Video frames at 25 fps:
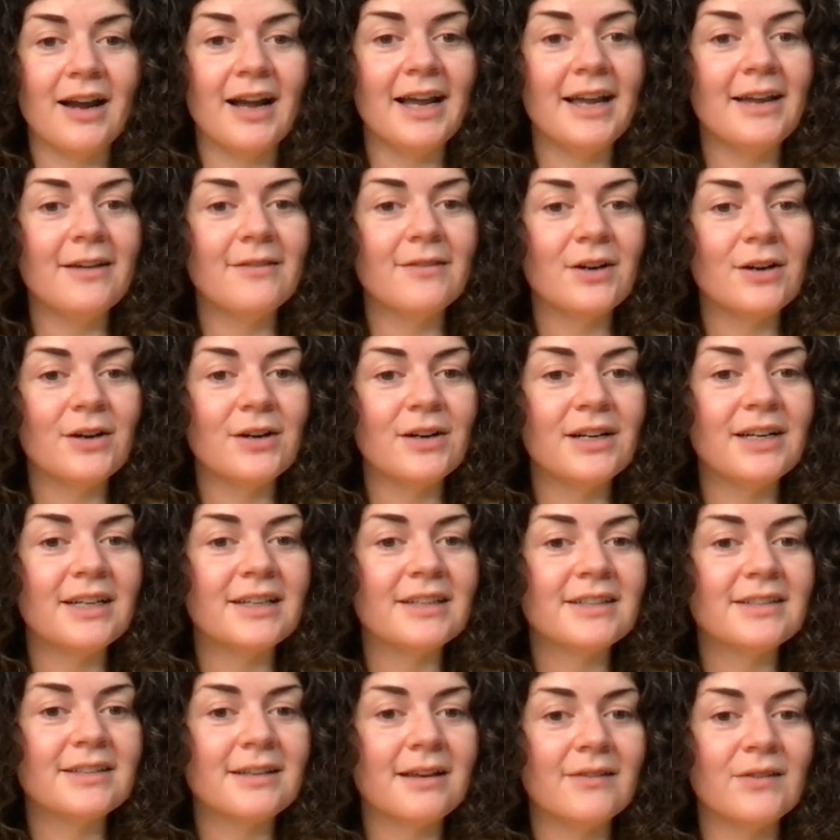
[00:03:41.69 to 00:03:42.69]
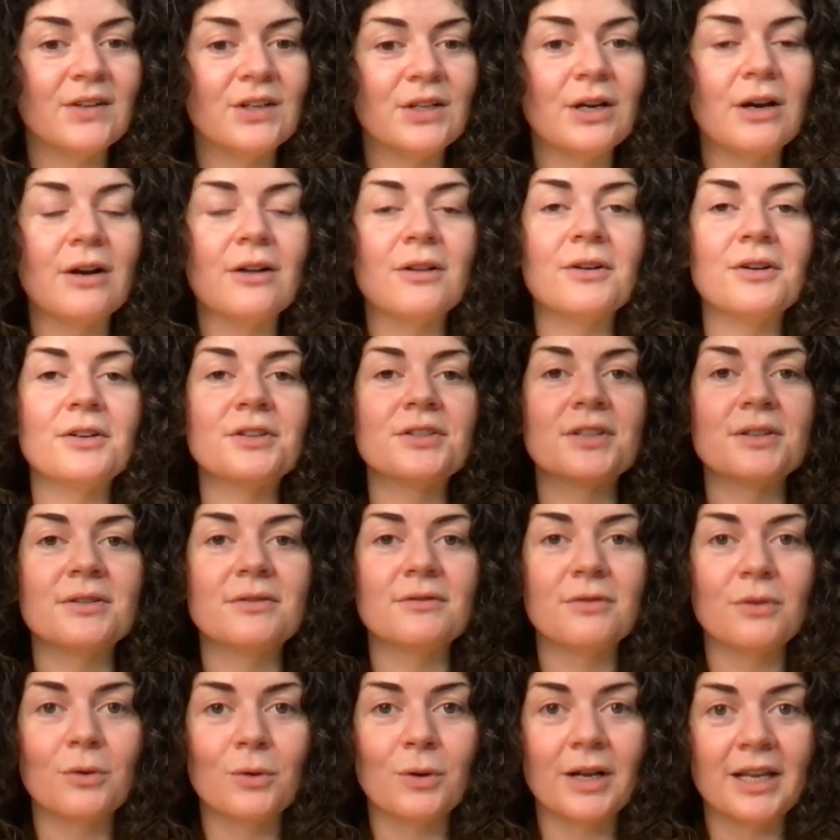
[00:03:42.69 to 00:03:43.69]
I have earned
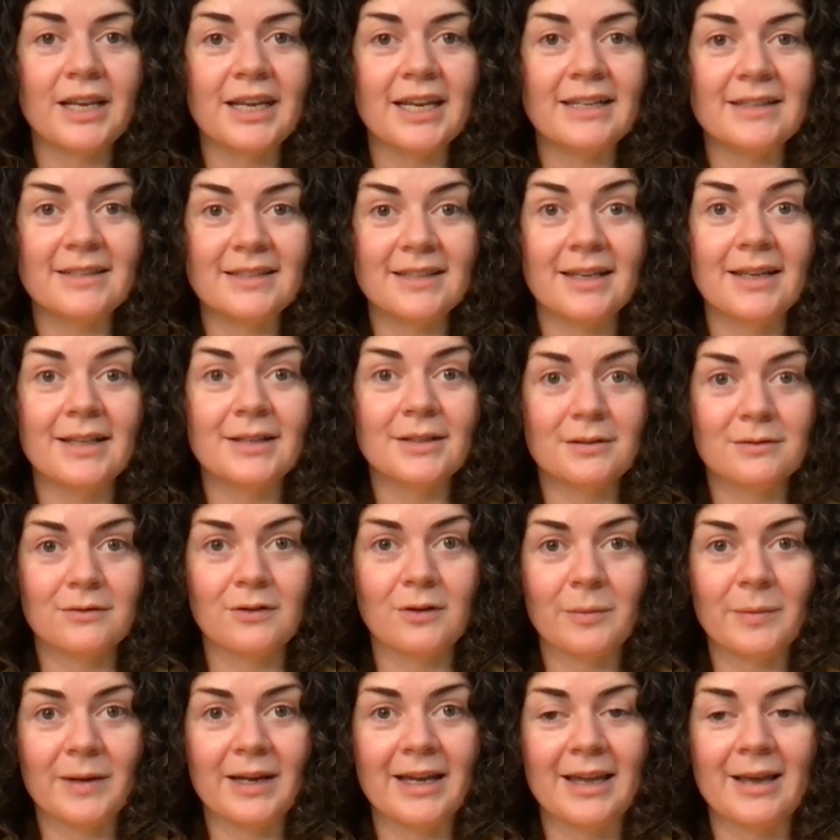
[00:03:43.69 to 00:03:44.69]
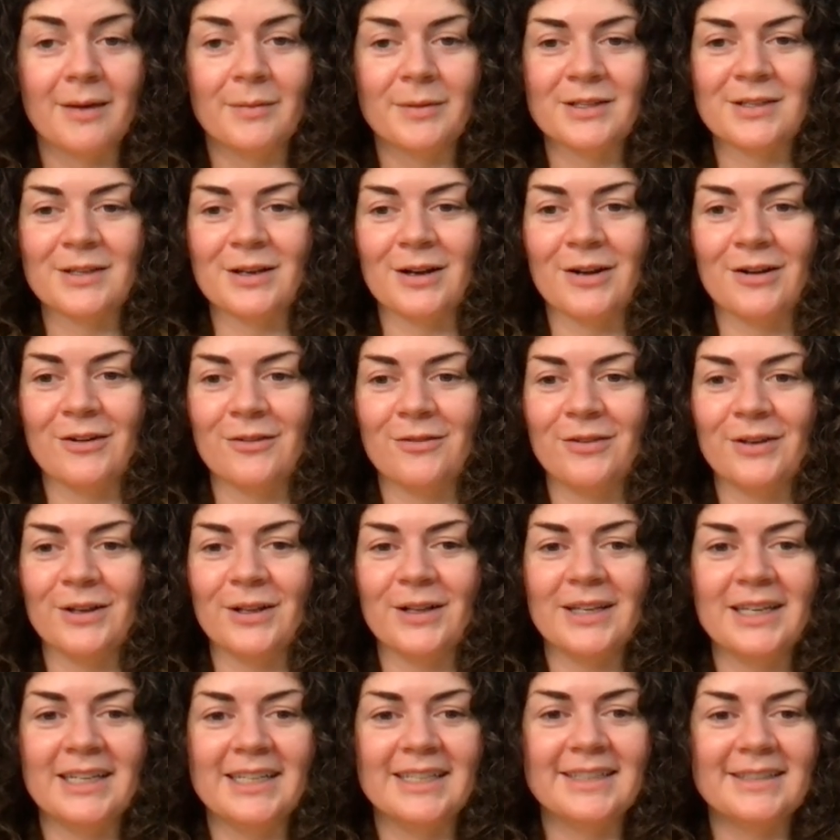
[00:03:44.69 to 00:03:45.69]
$7.48 from my Amazon
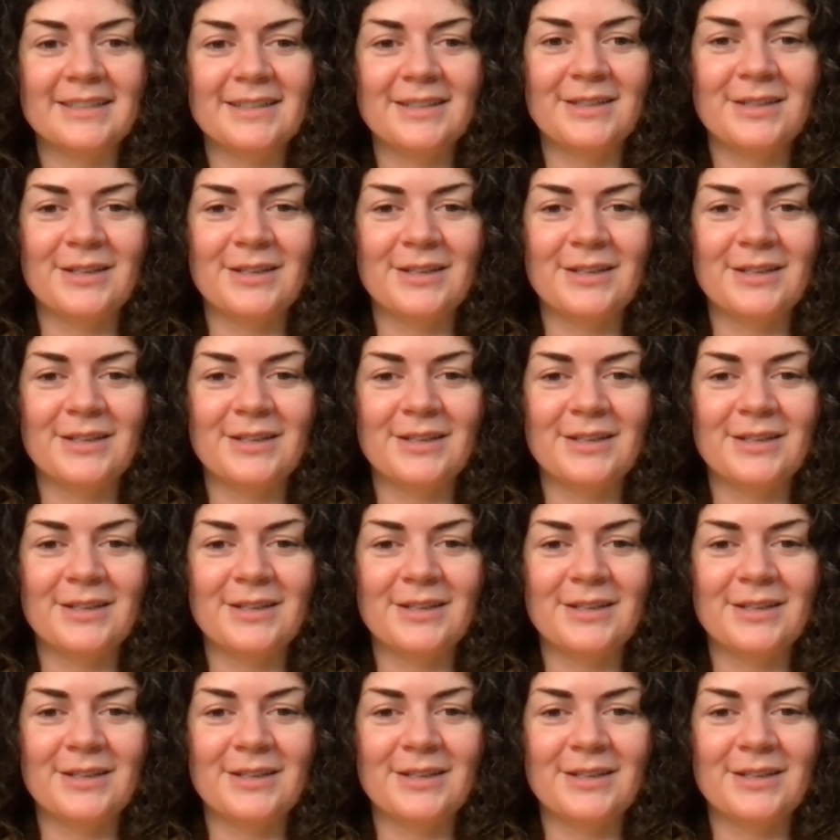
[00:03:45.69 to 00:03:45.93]
affiliates.